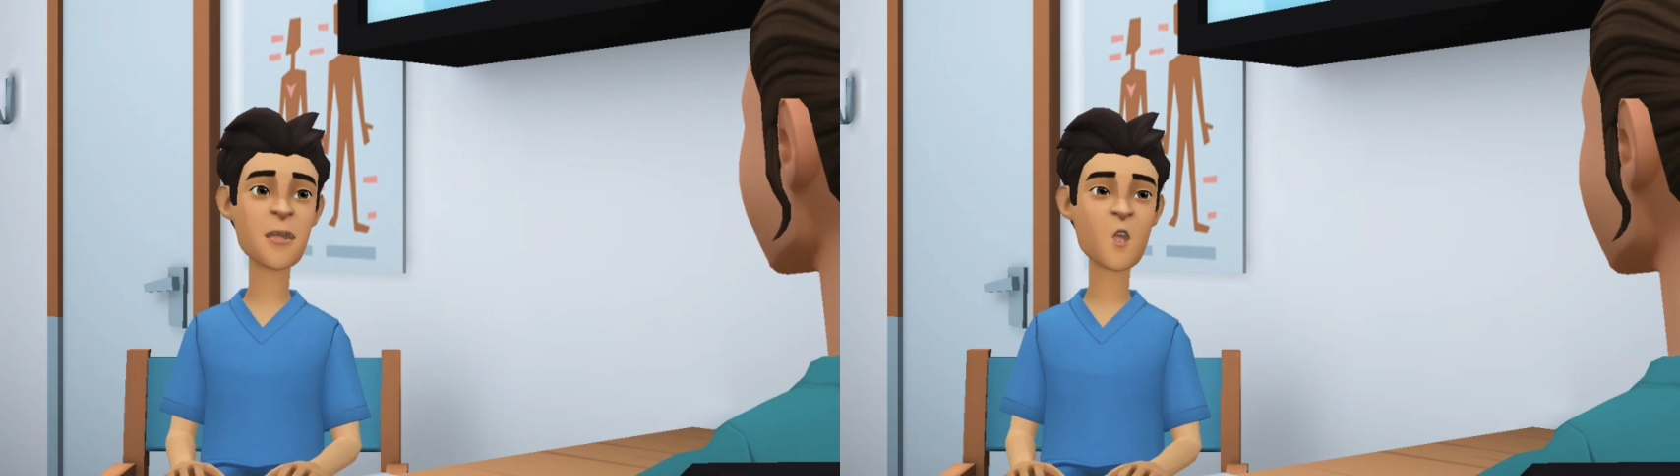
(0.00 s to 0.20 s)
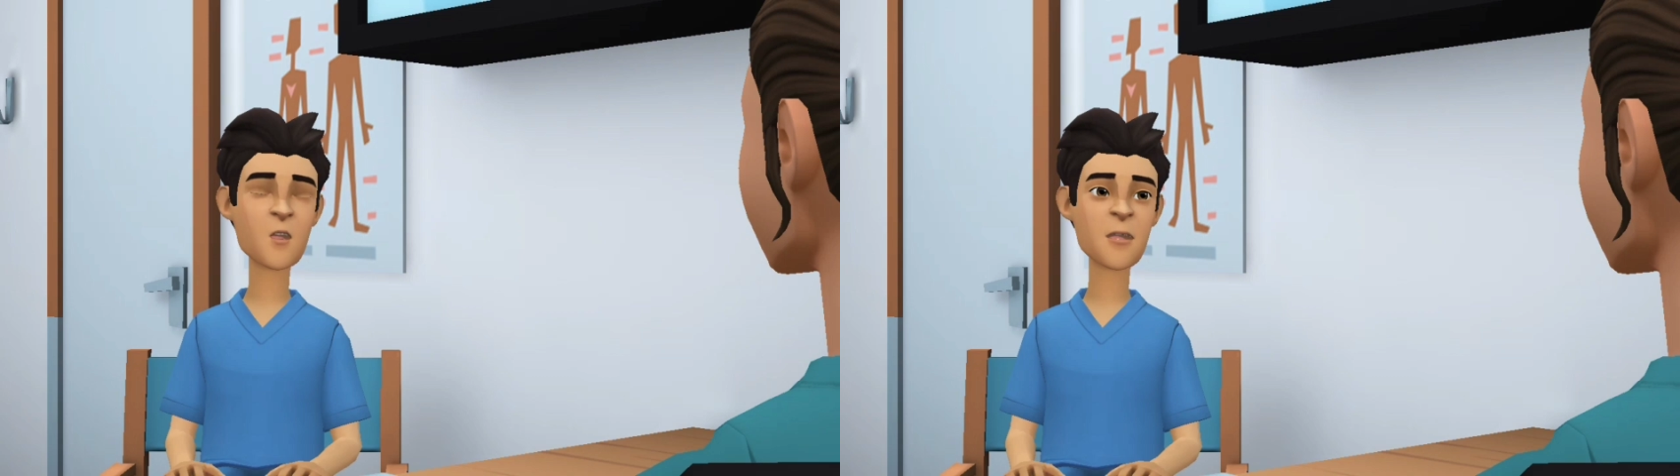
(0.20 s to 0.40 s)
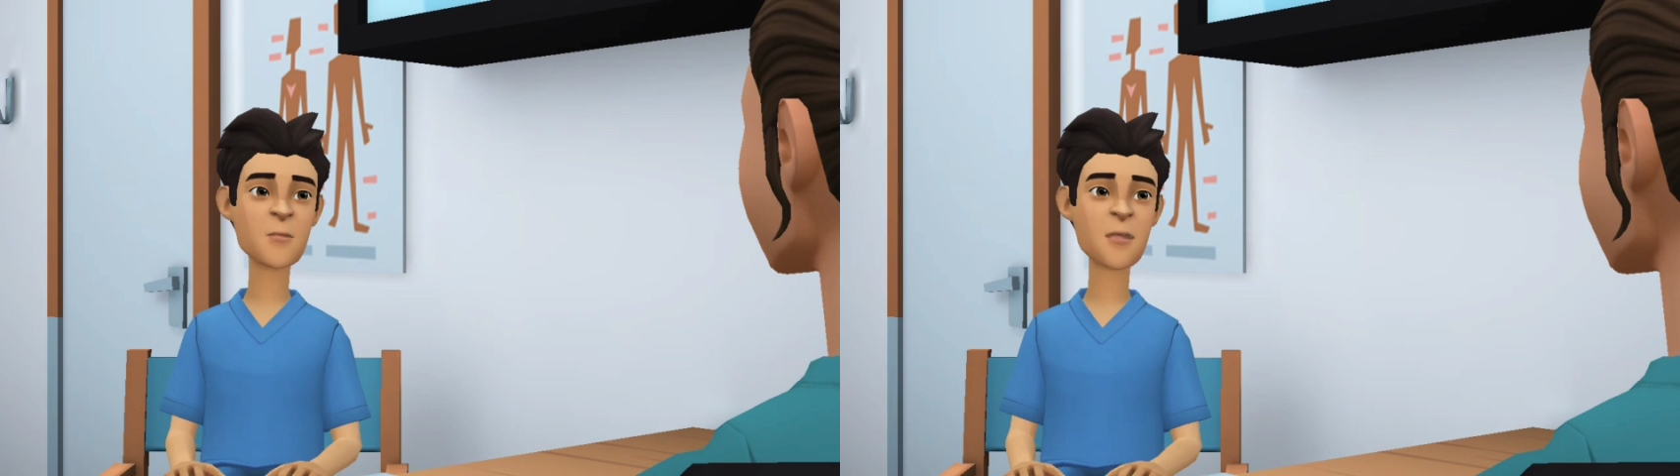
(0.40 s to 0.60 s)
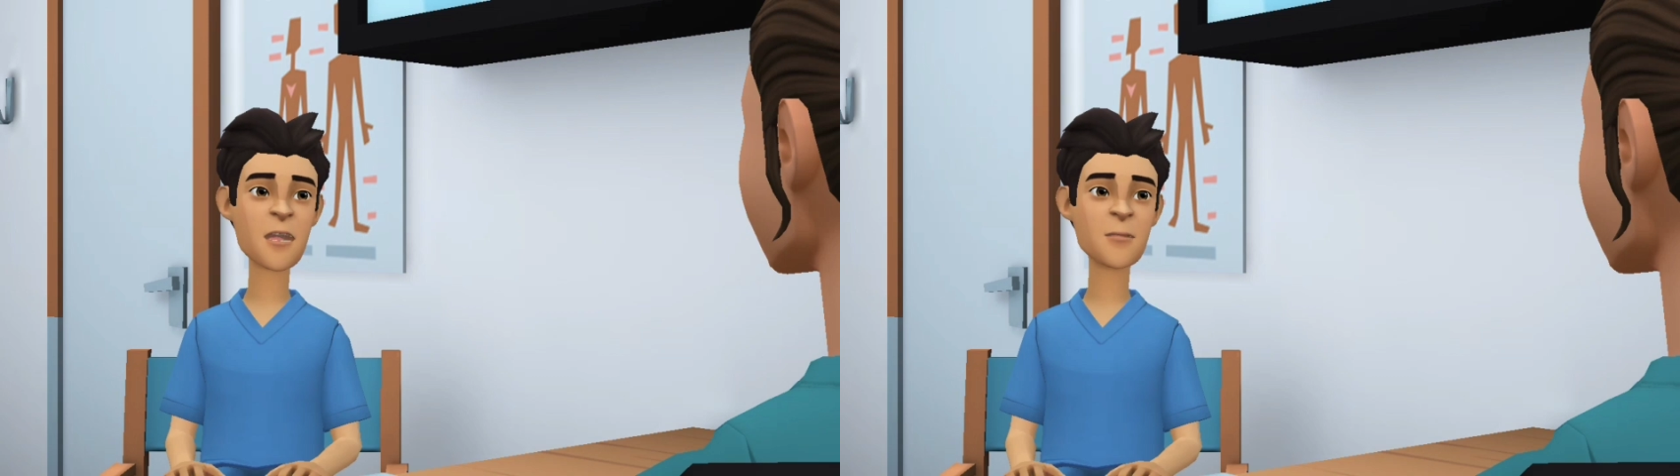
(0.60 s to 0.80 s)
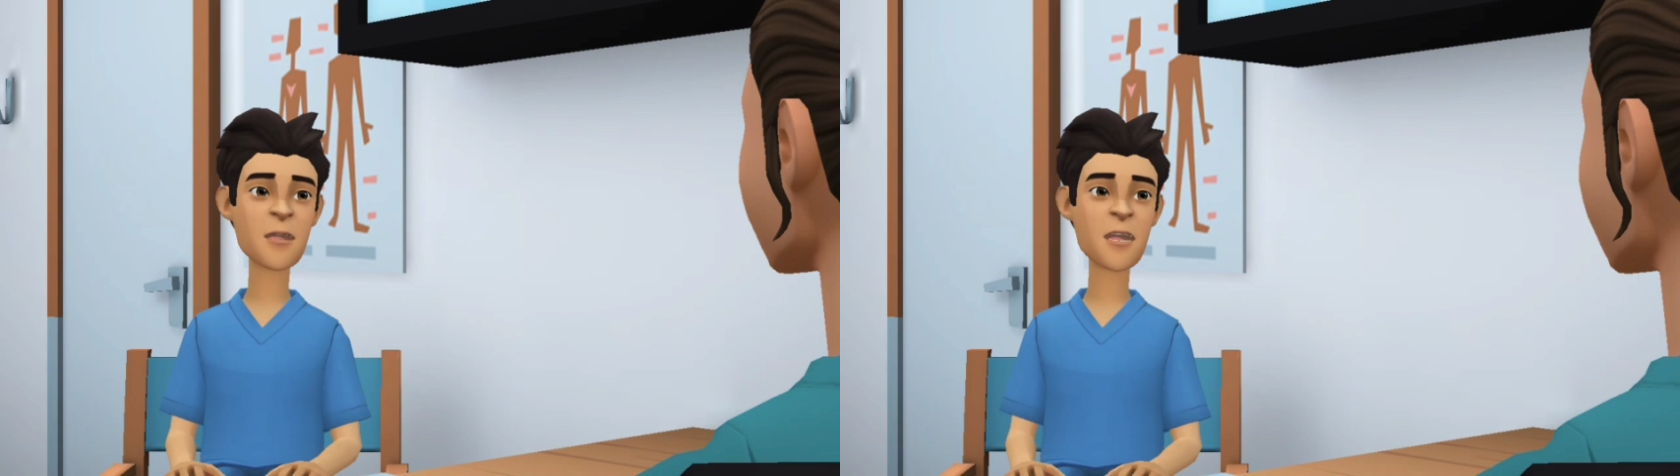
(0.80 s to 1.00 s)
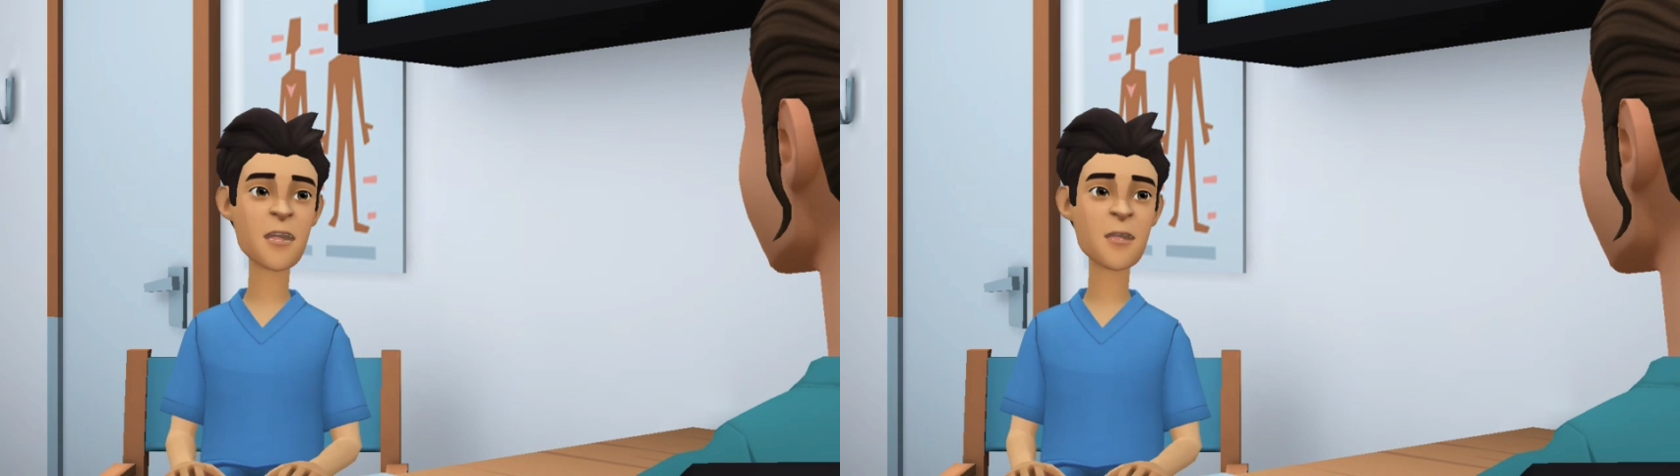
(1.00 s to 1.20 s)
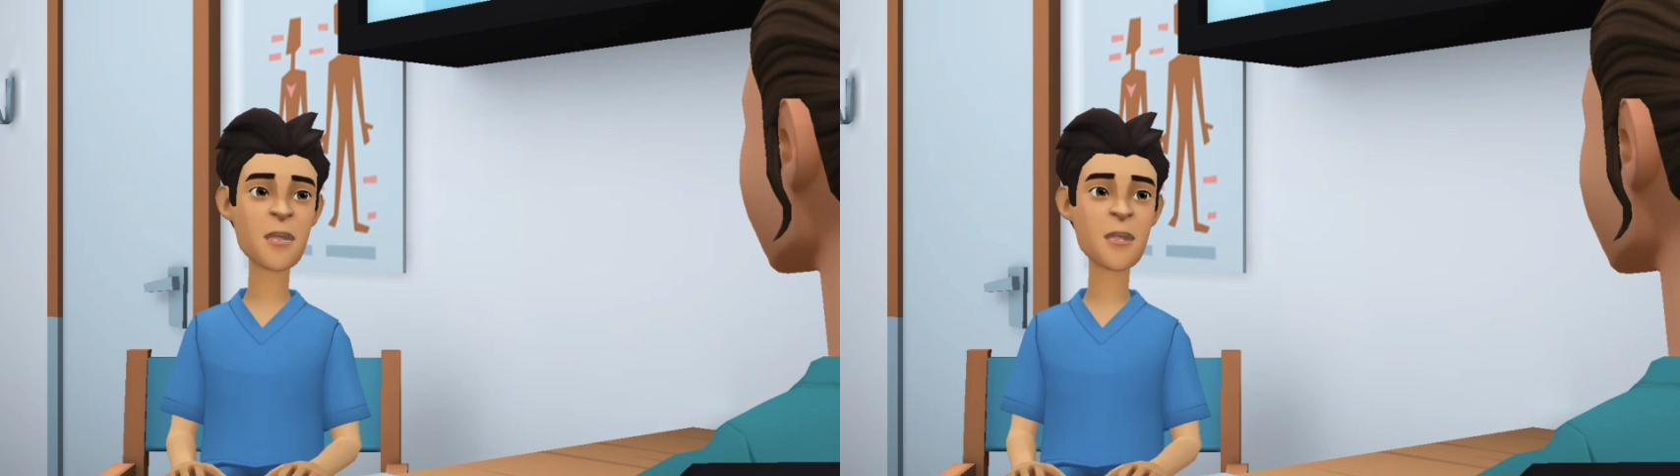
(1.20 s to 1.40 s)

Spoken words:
because I am experiencing